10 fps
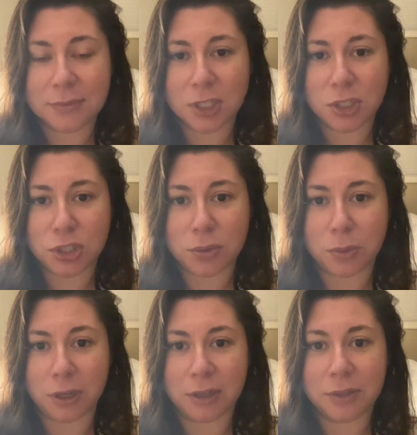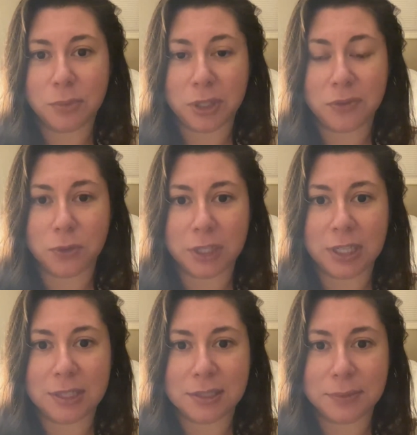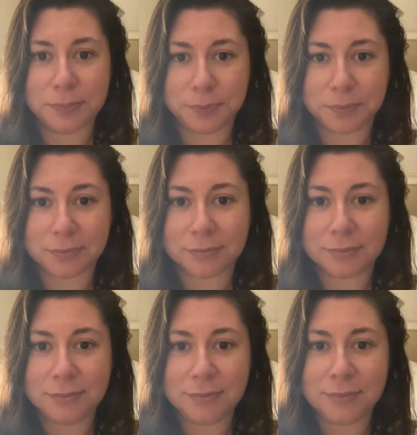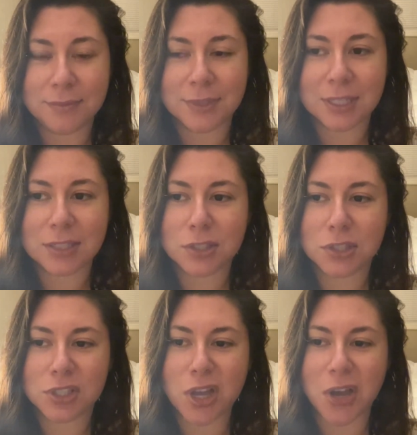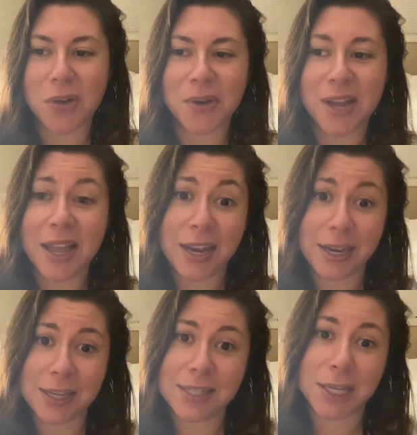should work with 4 kids. So, and I can tell